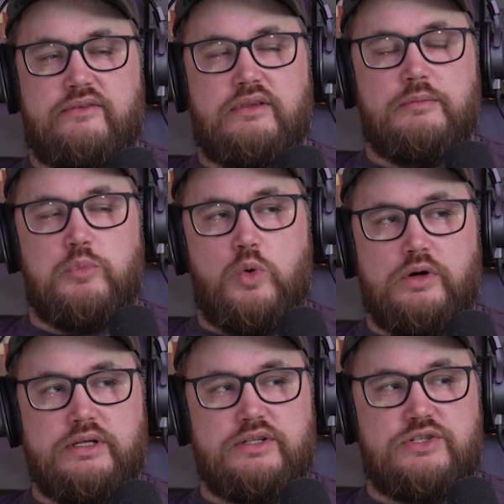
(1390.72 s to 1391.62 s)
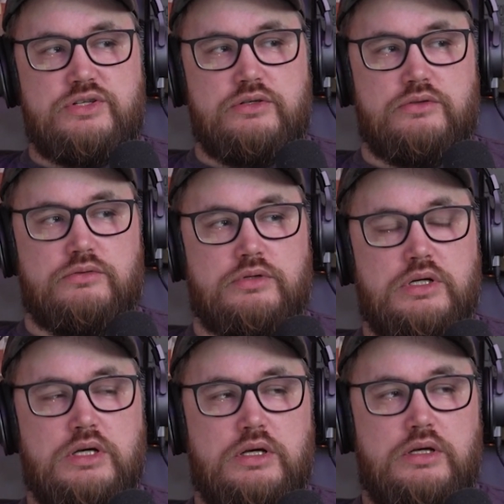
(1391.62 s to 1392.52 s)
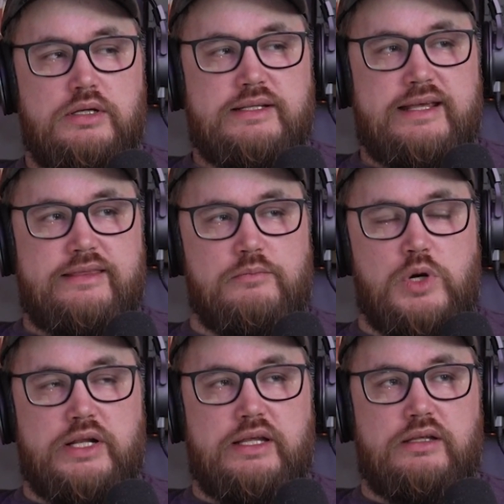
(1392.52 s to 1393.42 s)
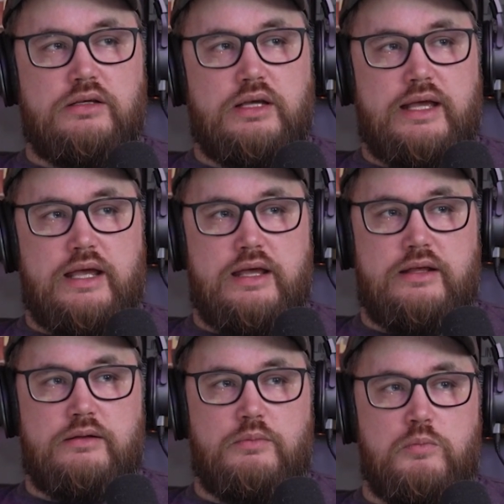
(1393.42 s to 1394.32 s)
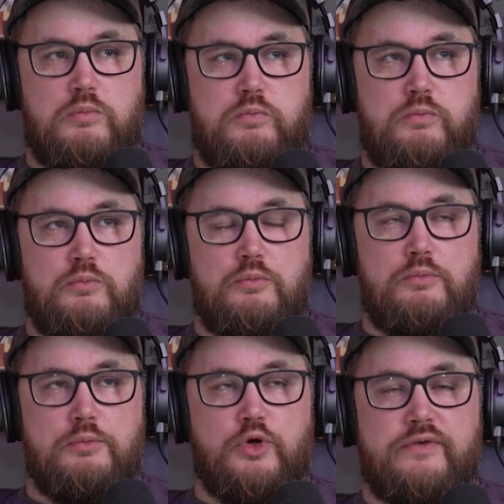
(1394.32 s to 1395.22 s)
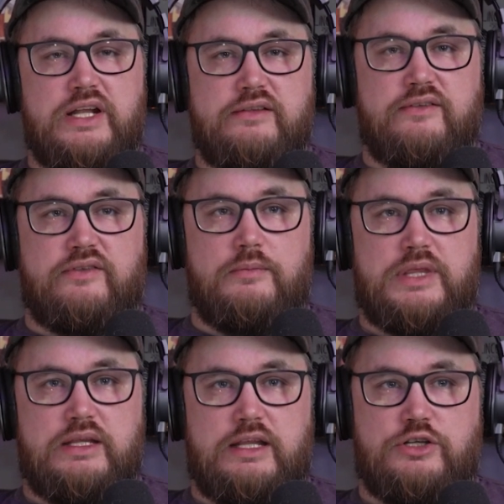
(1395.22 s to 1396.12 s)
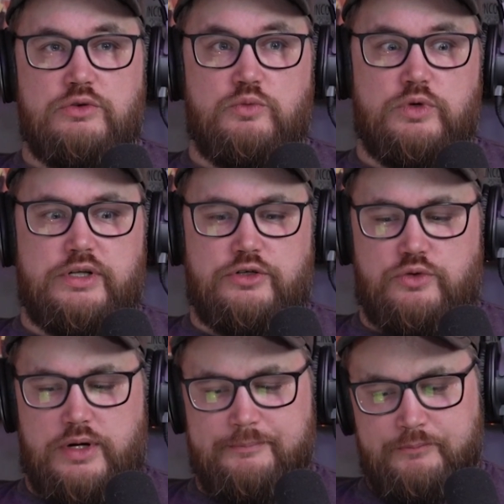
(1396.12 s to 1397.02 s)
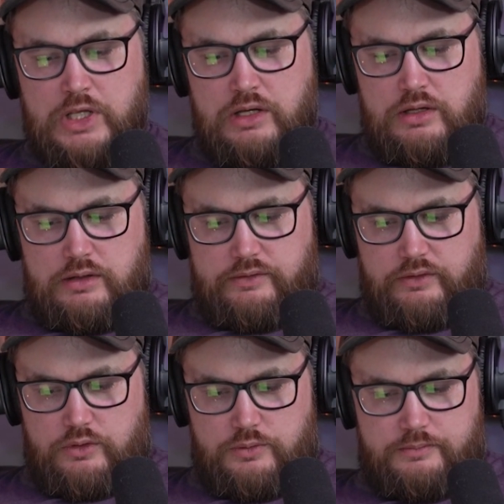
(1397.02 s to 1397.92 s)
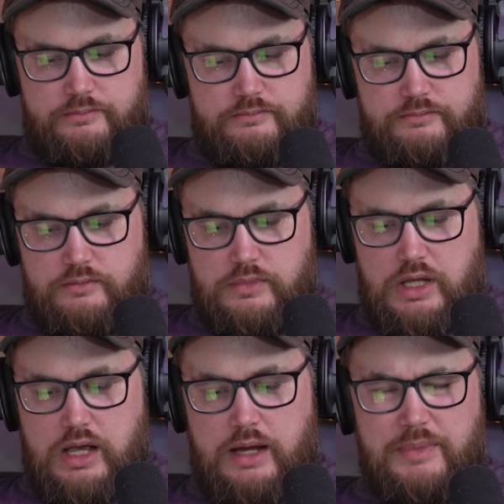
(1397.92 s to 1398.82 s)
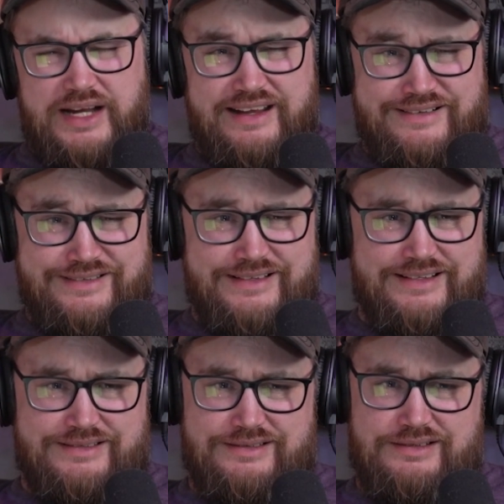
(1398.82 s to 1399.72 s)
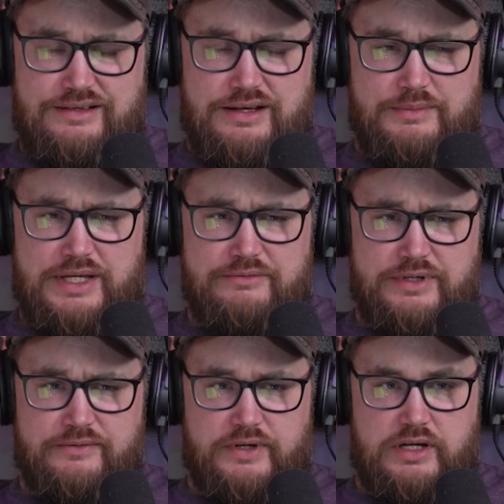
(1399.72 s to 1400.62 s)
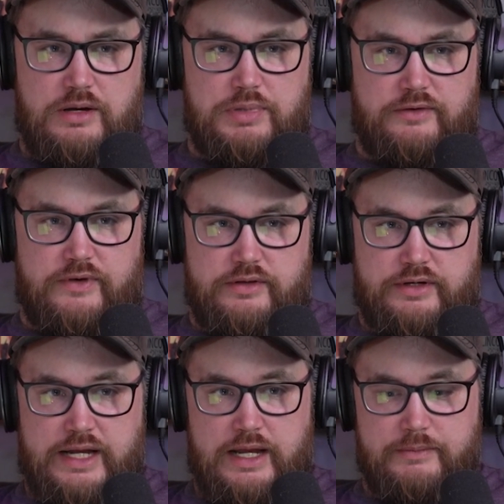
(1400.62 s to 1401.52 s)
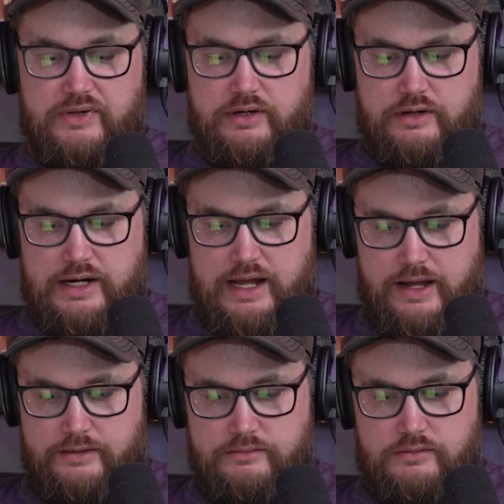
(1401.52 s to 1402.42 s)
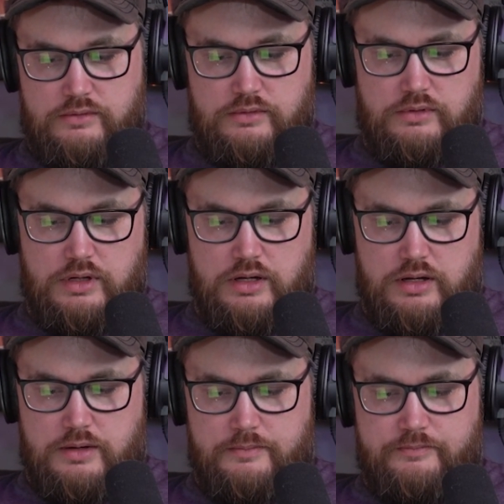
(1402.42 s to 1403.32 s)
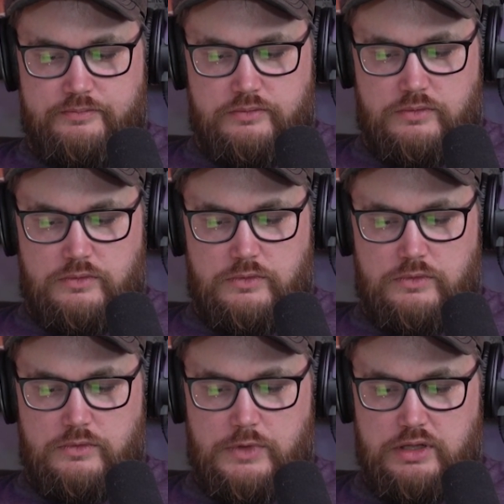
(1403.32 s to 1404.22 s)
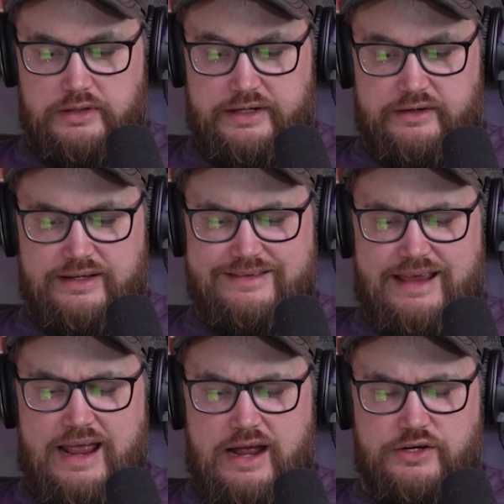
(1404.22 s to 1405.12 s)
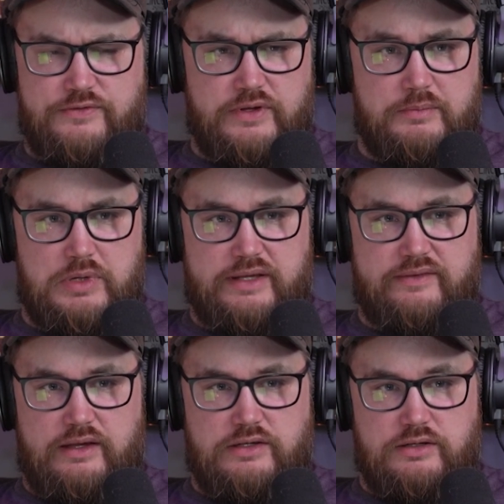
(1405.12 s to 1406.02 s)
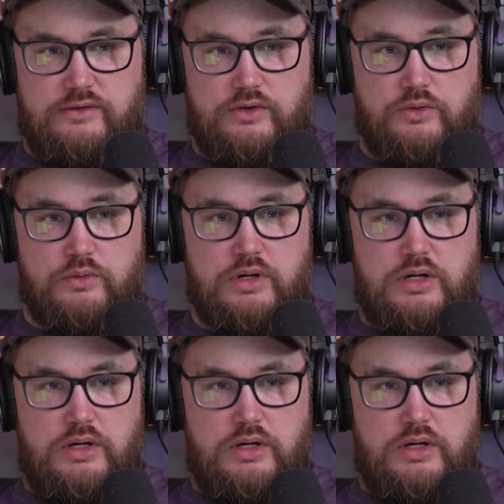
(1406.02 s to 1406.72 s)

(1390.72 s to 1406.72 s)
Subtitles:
important to take the money and move it into something that you would enjoy. So I might actually get rid of a couple of other games here. I got Galarian's Ash for the PlayStation 2.